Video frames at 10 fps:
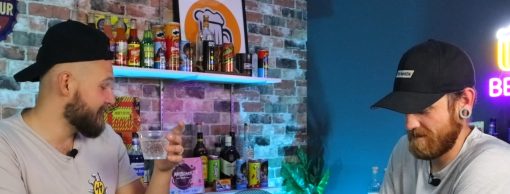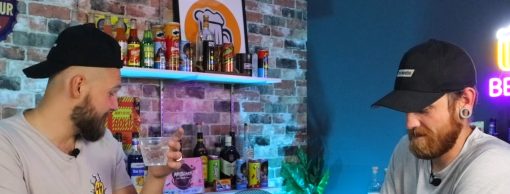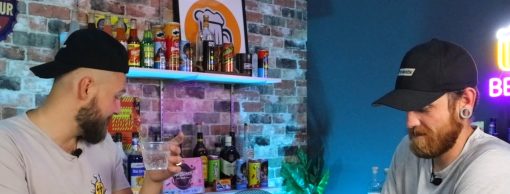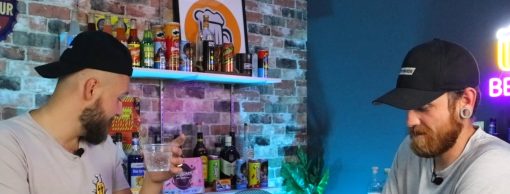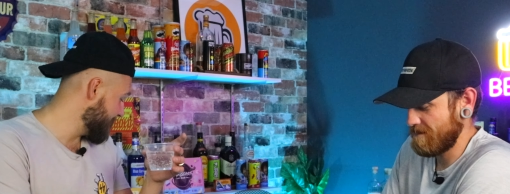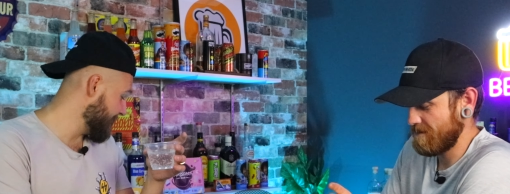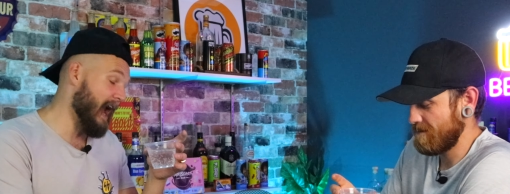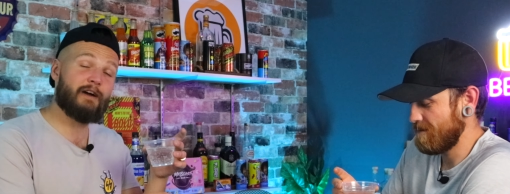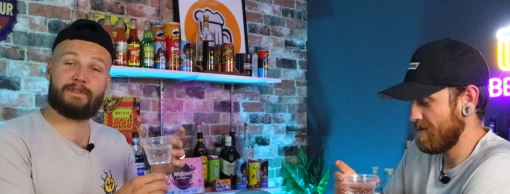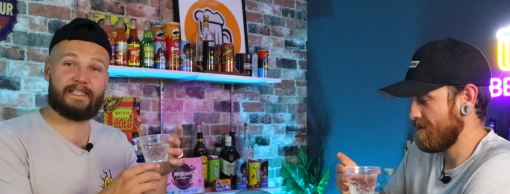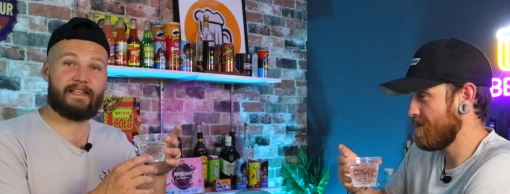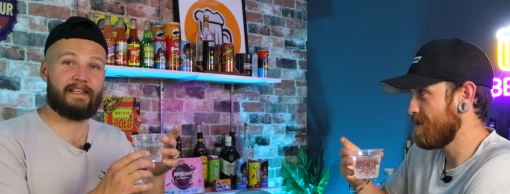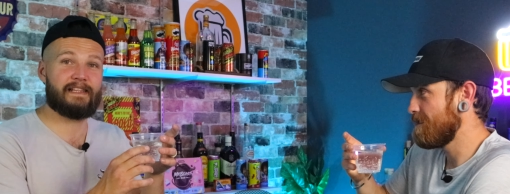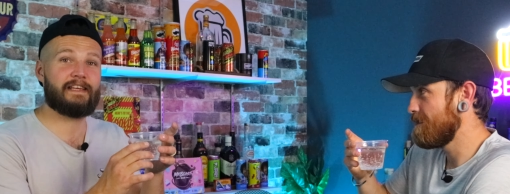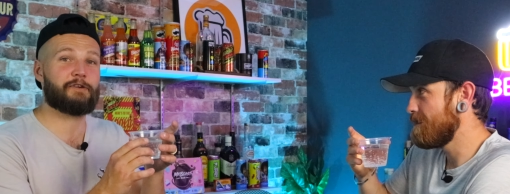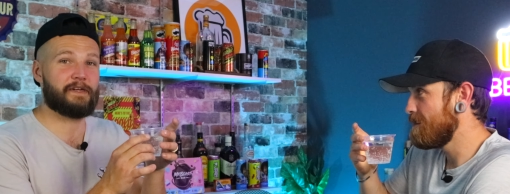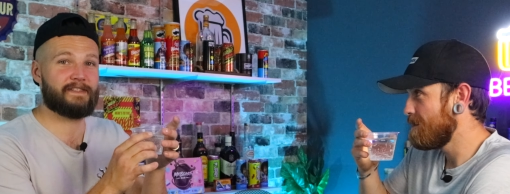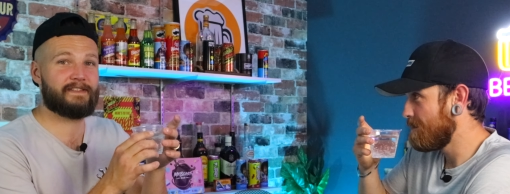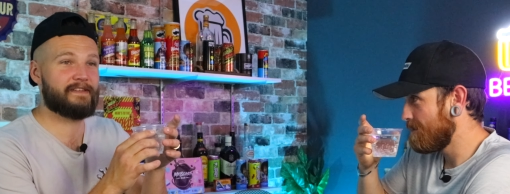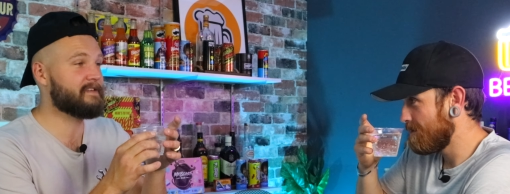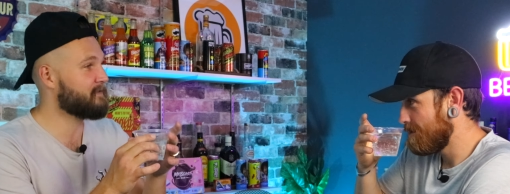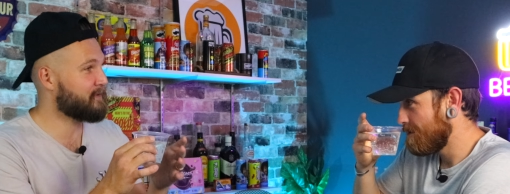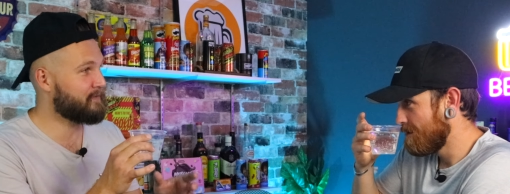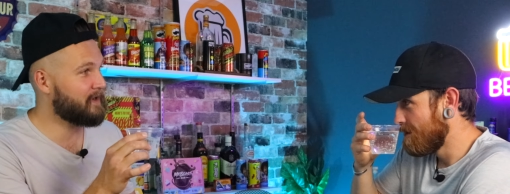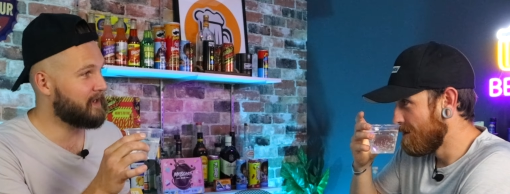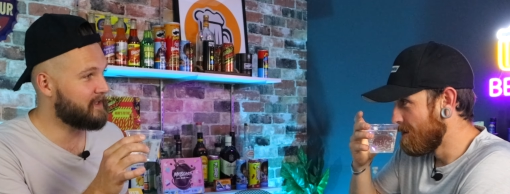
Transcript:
Speaker 1: the, I would say the clearest. We're very